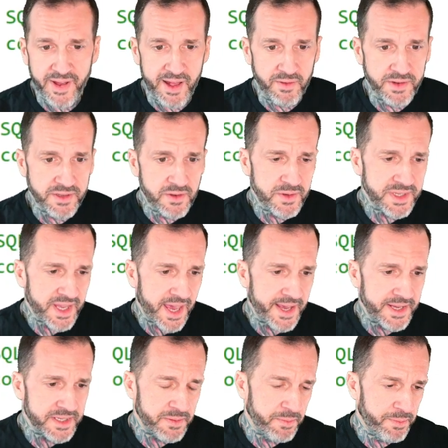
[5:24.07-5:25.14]
valid use
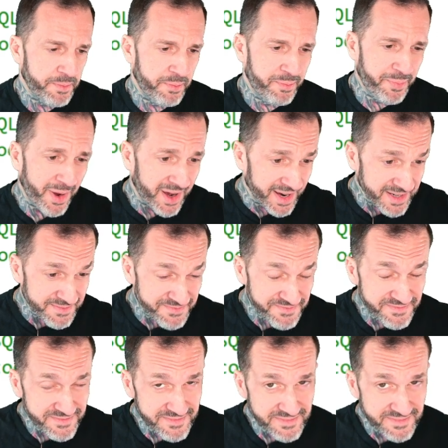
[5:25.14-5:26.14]
case, but